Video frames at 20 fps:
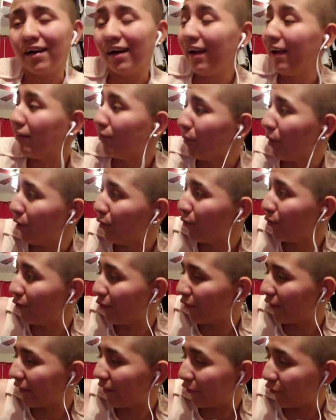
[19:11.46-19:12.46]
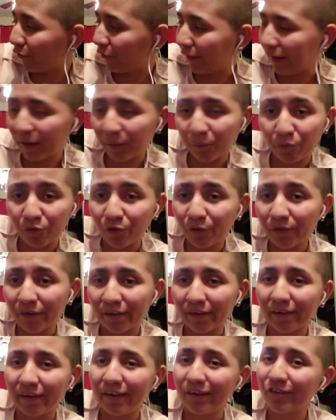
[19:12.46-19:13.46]
I have my whole
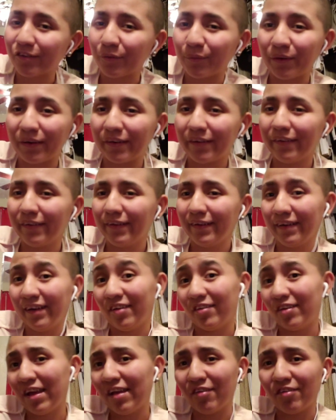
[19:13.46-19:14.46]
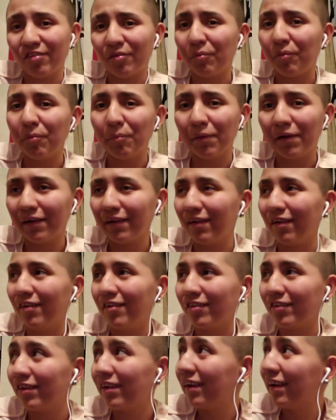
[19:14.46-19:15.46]
Jordan collection right here, and I have some in my
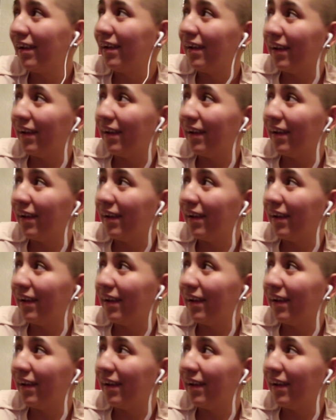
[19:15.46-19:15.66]
closet.